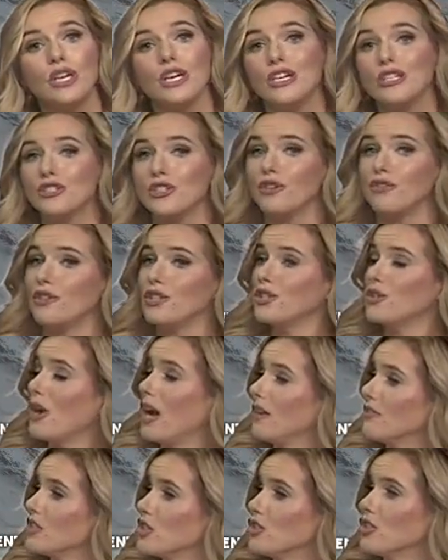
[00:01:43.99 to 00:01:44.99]
so if you do
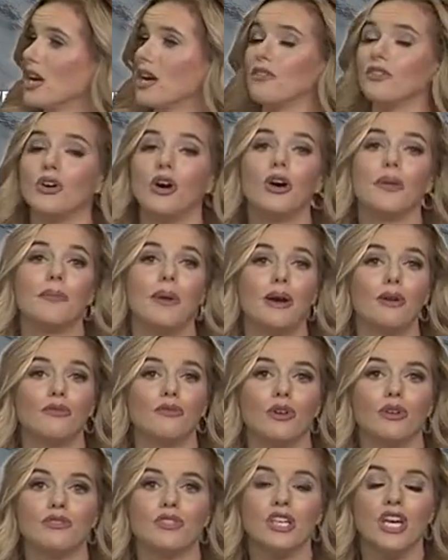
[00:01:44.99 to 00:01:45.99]
have to travel on mountain
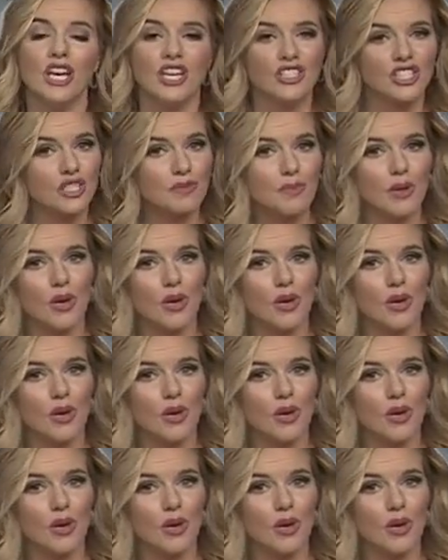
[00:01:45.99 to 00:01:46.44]
roads, just be